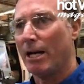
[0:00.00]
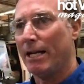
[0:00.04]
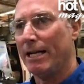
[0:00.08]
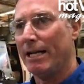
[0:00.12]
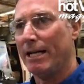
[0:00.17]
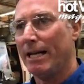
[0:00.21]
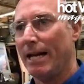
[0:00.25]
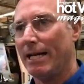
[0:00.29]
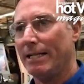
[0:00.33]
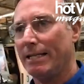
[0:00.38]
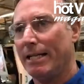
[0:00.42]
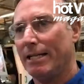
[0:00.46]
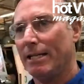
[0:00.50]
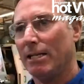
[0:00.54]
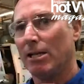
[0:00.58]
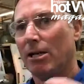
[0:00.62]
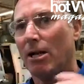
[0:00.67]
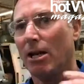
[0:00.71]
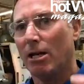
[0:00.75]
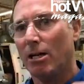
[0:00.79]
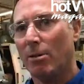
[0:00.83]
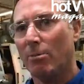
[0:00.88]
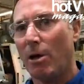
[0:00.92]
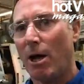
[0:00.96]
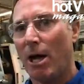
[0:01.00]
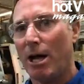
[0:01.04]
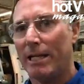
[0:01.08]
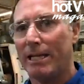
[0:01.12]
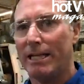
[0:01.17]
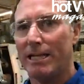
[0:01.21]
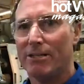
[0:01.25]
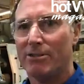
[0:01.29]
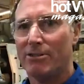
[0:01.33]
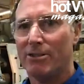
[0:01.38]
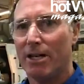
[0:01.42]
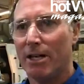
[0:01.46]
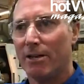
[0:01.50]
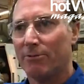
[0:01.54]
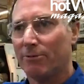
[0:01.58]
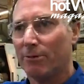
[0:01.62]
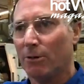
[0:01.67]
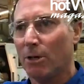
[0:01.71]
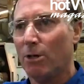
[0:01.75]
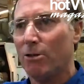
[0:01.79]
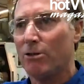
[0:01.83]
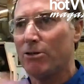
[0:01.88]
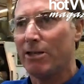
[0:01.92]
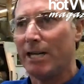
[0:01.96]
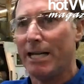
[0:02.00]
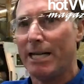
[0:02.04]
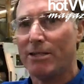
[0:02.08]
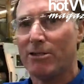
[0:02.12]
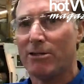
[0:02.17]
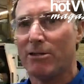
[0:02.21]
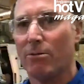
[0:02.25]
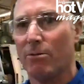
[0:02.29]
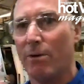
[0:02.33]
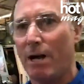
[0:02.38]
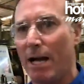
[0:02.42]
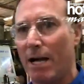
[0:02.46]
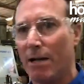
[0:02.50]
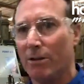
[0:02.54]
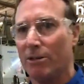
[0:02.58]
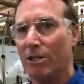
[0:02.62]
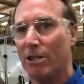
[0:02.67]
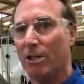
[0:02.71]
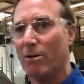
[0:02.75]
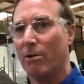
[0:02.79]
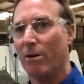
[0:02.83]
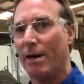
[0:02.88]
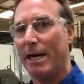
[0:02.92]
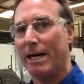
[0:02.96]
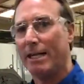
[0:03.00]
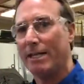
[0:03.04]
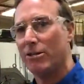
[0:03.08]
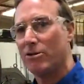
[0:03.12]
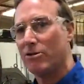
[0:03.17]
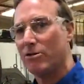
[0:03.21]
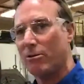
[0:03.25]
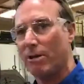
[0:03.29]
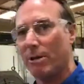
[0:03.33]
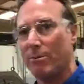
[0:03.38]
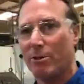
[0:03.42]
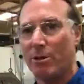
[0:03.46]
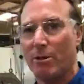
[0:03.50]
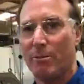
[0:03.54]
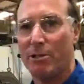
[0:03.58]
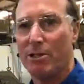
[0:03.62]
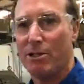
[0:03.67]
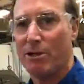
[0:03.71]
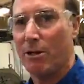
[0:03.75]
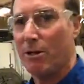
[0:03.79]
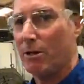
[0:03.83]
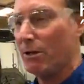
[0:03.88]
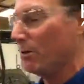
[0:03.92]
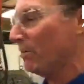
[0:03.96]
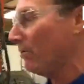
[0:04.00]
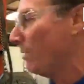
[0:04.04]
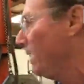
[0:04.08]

and then the cutter body itself rotates around the crank and strips the material away.